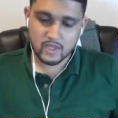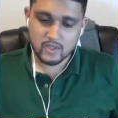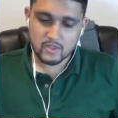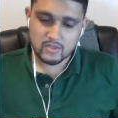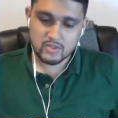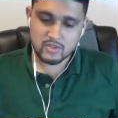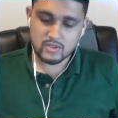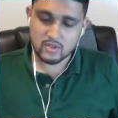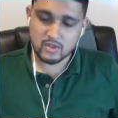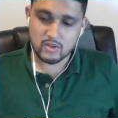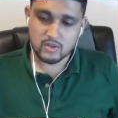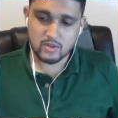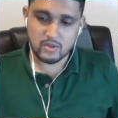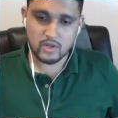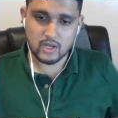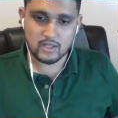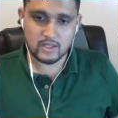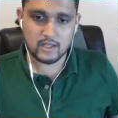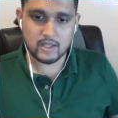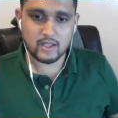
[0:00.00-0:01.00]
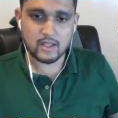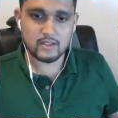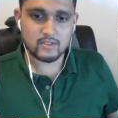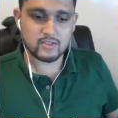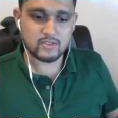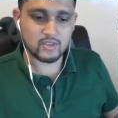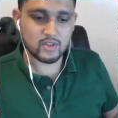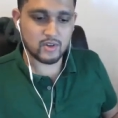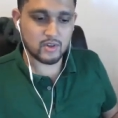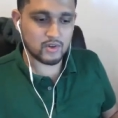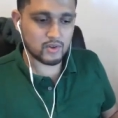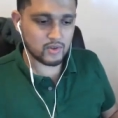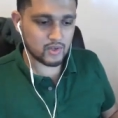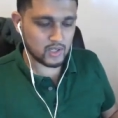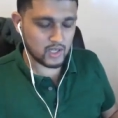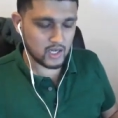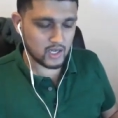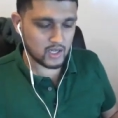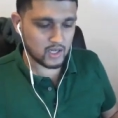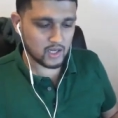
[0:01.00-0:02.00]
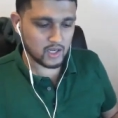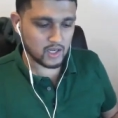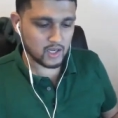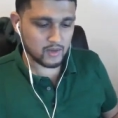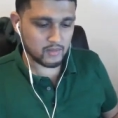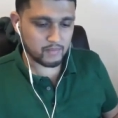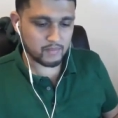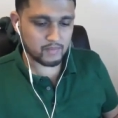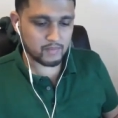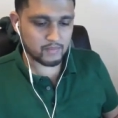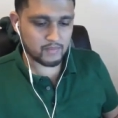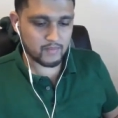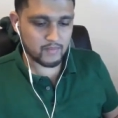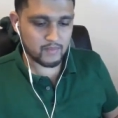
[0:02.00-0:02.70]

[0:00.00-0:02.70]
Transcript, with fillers: So, so um,